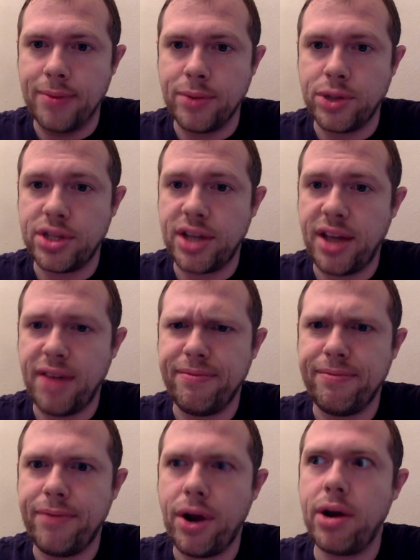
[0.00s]
which is a
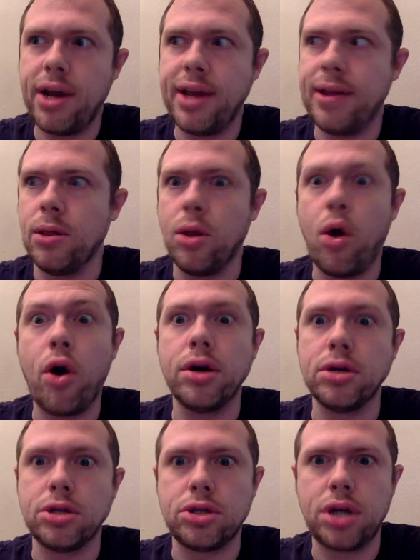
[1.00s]
very
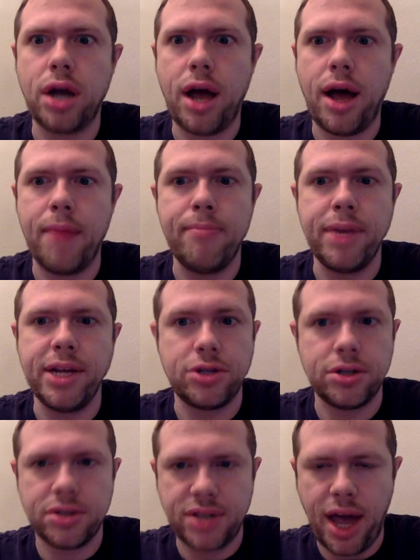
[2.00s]
large
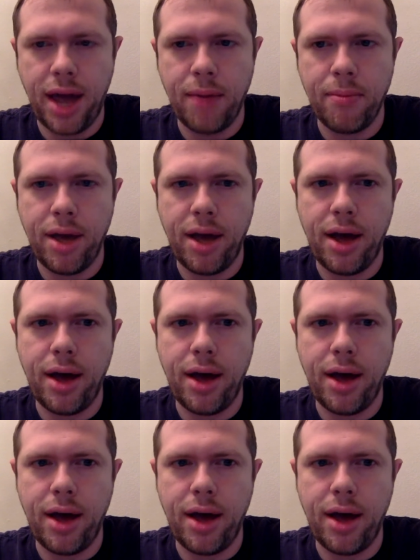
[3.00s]
miniatures game